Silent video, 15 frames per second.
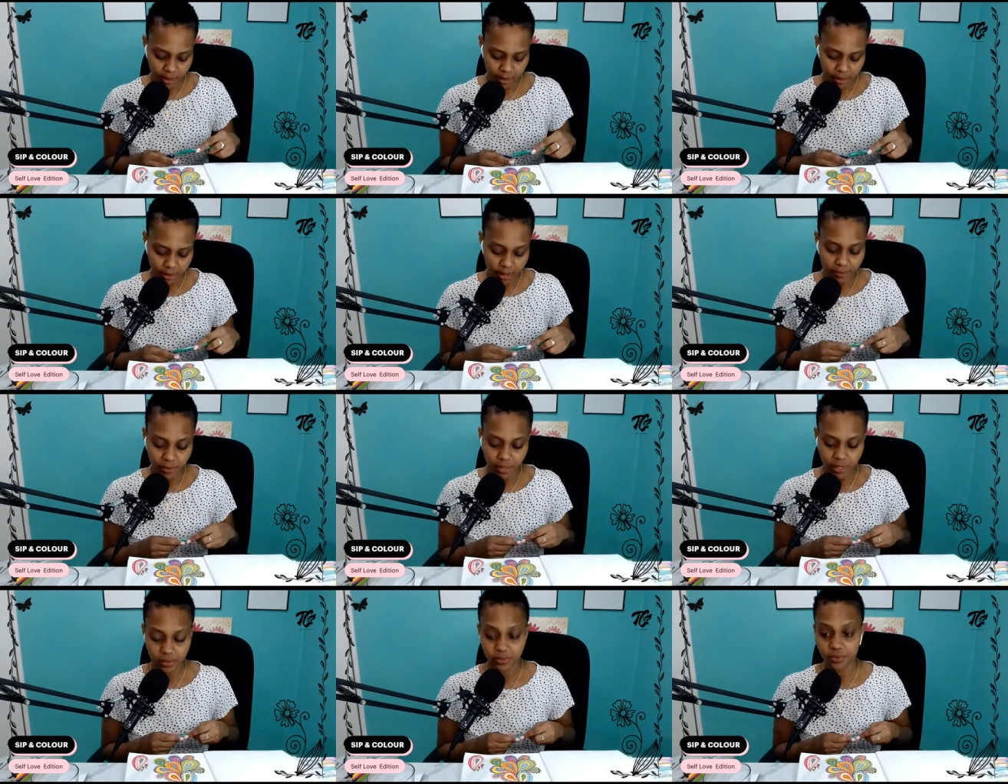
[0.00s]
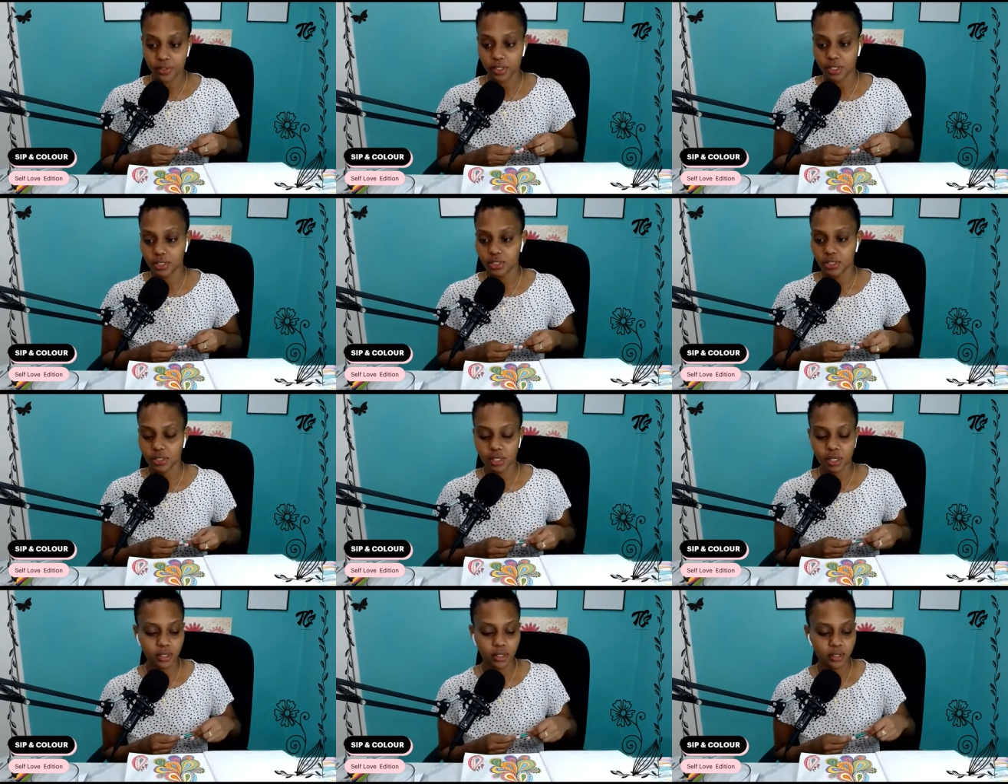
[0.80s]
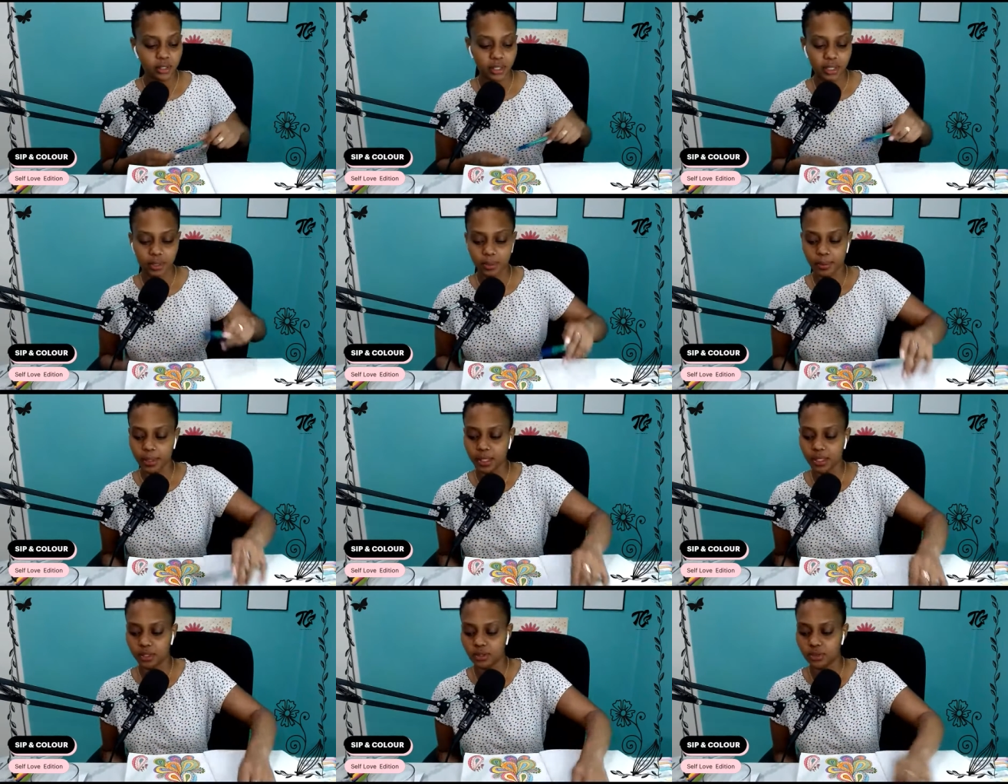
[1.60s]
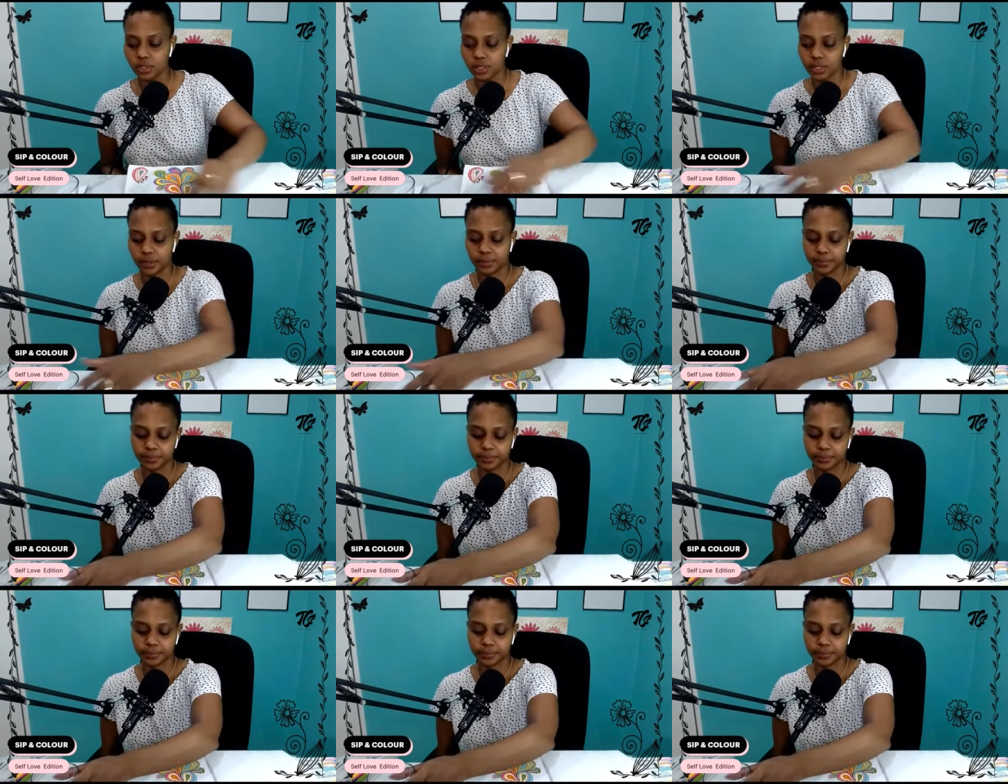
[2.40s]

Sabi, are you finished coloring your mouse?